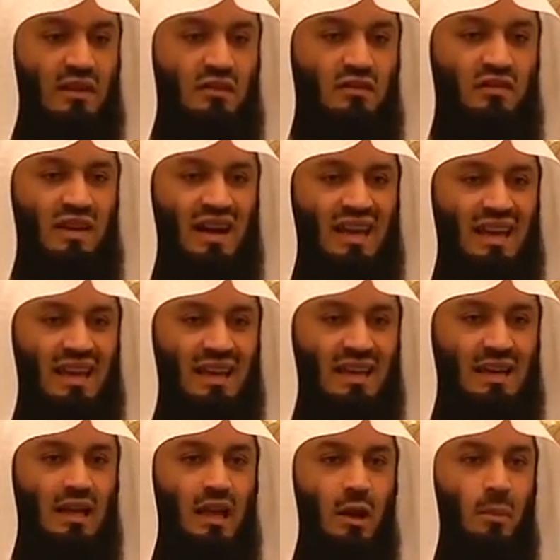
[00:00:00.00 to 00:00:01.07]

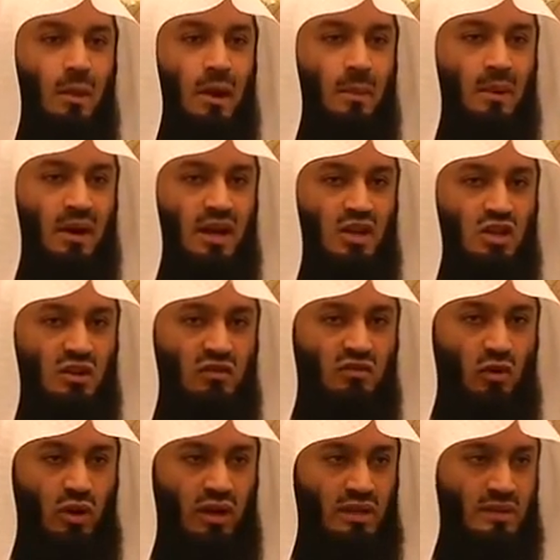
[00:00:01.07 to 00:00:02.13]
via preparation
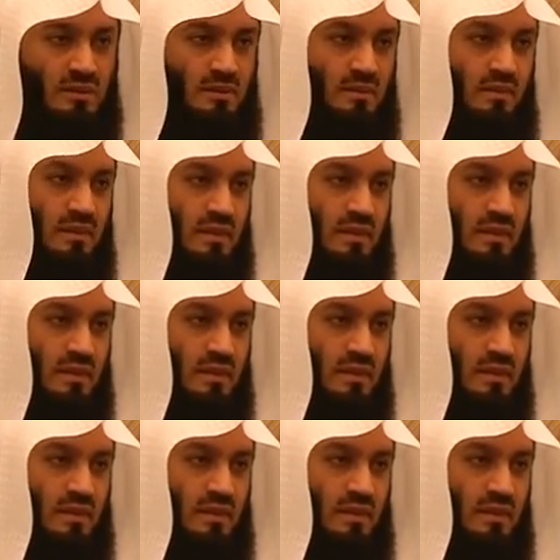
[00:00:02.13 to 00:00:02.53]
for it.